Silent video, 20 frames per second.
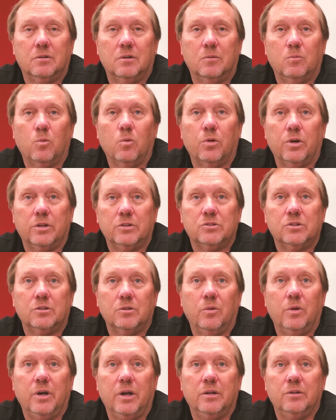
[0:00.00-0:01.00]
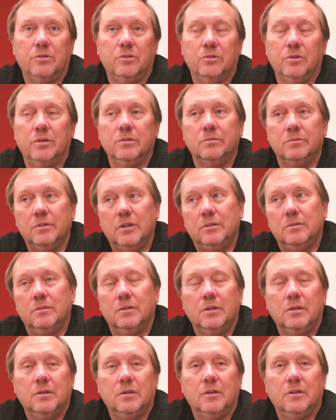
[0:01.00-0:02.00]
warnings to go ahead and do it, and then
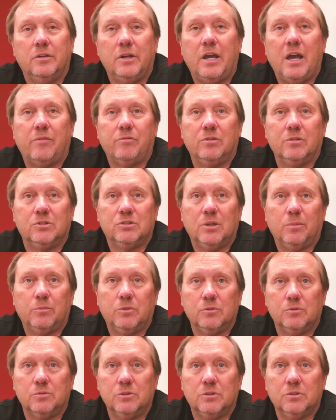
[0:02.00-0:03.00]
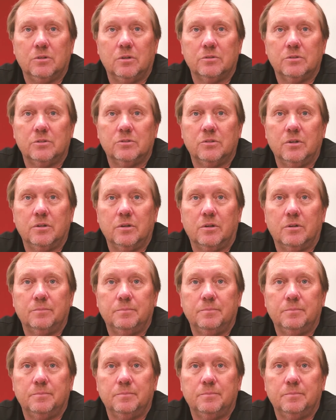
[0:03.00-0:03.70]
they have to accept those results as they are.